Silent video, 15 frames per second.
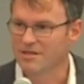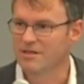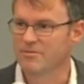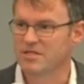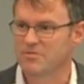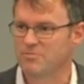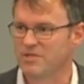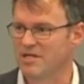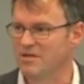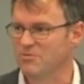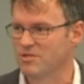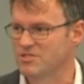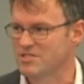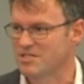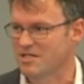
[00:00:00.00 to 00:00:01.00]
let me begin
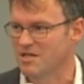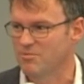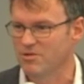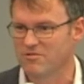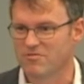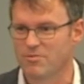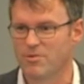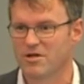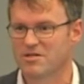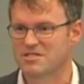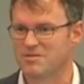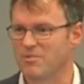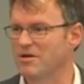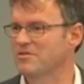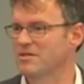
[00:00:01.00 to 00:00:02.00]
with just a couple of
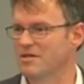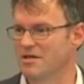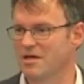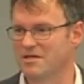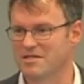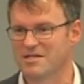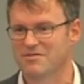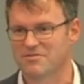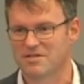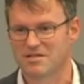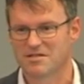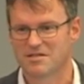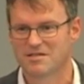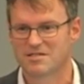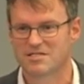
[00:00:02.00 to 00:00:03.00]
remarks about the idea of
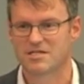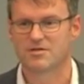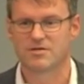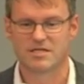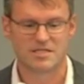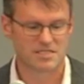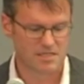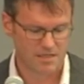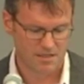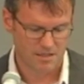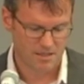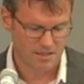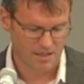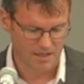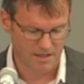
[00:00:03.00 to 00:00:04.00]
the series.
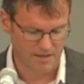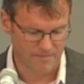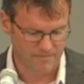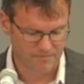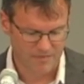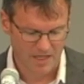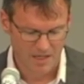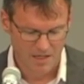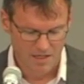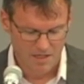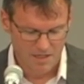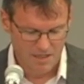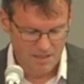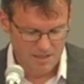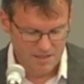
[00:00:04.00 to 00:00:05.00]
Um,
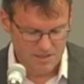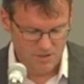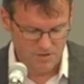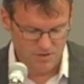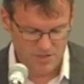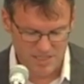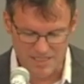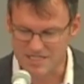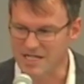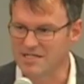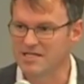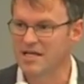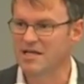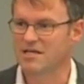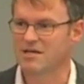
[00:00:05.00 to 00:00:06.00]
so U C
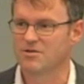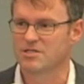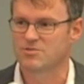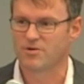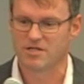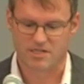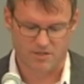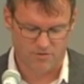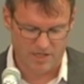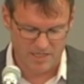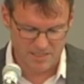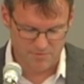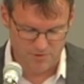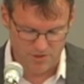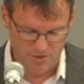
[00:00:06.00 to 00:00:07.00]
San Diego is one of the
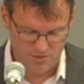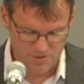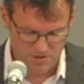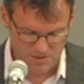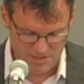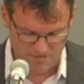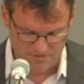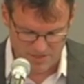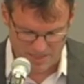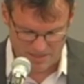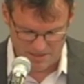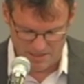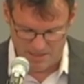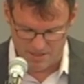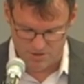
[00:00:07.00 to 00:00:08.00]
greatest producers of
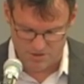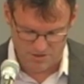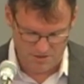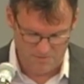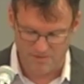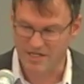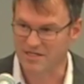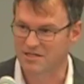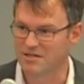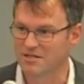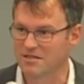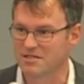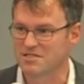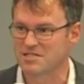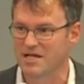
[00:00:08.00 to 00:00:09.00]
technological,
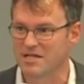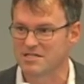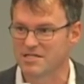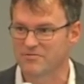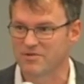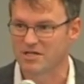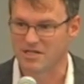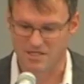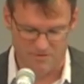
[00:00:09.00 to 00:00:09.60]
medical, and scientific